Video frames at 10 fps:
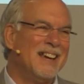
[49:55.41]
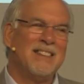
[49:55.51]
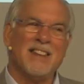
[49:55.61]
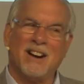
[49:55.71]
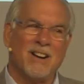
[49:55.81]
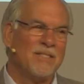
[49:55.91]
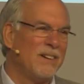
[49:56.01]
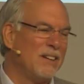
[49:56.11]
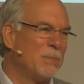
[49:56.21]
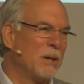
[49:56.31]
that are on
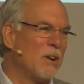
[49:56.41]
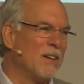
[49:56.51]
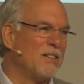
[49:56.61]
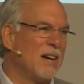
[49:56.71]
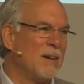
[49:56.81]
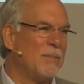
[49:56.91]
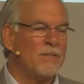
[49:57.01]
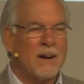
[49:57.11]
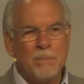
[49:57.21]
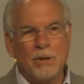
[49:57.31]
Facebook all the time. And
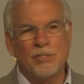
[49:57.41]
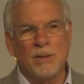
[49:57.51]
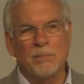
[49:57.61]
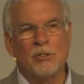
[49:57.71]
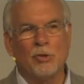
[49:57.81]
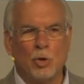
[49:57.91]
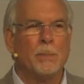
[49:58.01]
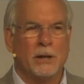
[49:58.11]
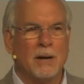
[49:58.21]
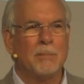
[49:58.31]
if I put something
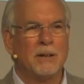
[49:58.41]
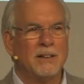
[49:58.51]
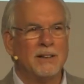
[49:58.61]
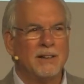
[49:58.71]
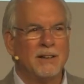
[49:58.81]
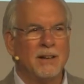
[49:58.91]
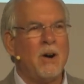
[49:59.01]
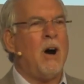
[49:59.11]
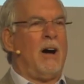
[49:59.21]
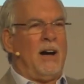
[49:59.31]
stupid up,
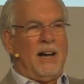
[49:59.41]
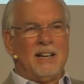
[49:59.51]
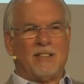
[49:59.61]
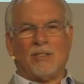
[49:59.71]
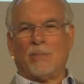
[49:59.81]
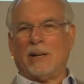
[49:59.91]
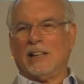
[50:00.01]
I get so many